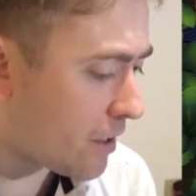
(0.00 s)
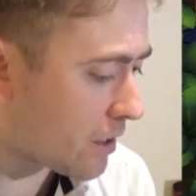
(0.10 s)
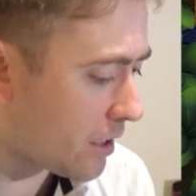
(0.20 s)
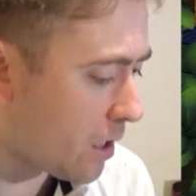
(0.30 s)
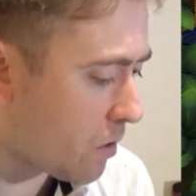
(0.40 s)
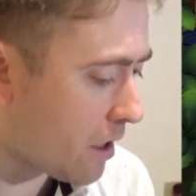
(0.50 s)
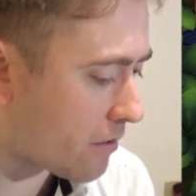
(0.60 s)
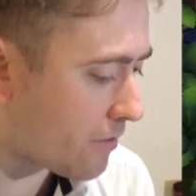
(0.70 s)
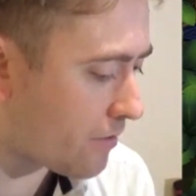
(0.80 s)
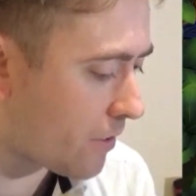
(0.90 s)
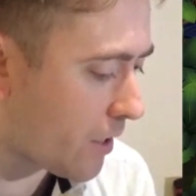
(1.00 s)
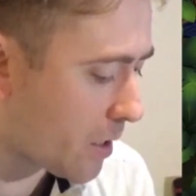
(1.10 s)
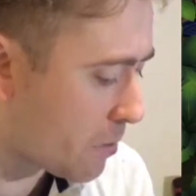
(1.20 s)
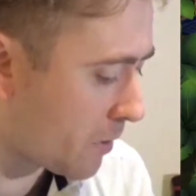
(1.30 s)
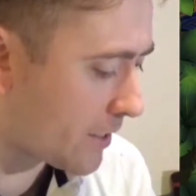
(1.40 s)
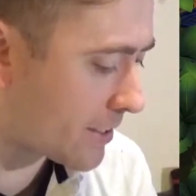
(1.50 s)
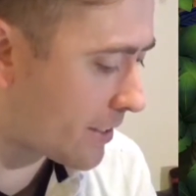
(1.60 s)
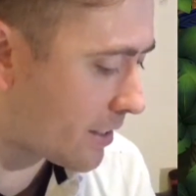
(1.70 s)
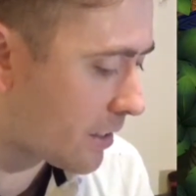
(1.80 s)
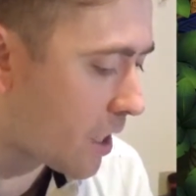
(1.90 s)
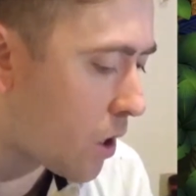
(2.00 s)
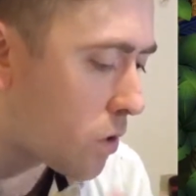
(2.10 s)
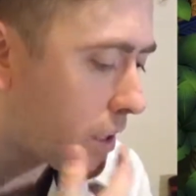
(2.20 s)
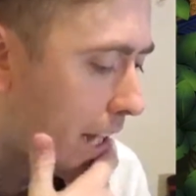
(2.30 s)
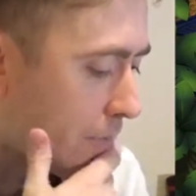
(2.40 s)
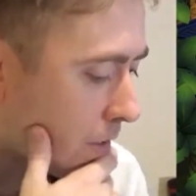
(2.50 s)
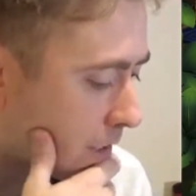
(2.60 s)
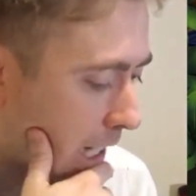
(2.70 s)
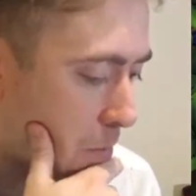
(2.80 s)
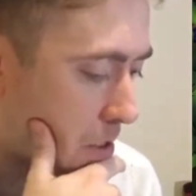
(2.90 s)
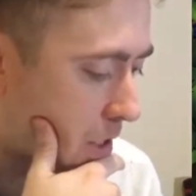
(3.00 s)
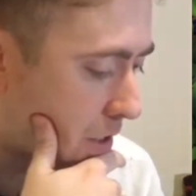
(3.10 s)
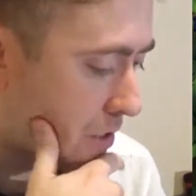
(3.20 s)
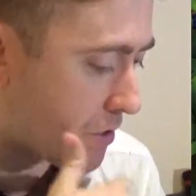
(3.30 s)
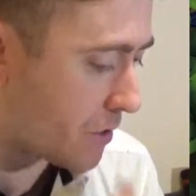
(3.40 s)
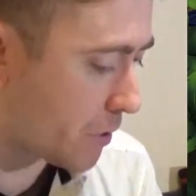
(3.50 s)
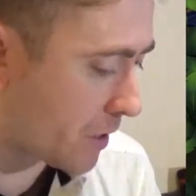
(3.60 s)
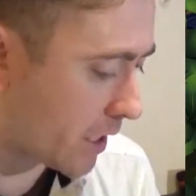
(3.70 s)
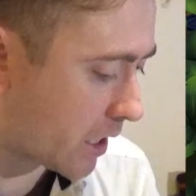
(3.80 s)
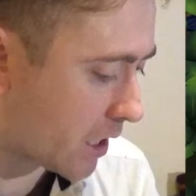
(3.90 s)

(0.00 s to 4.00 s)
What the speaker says: You know what? Fire boys, they're low level damage that they're doing.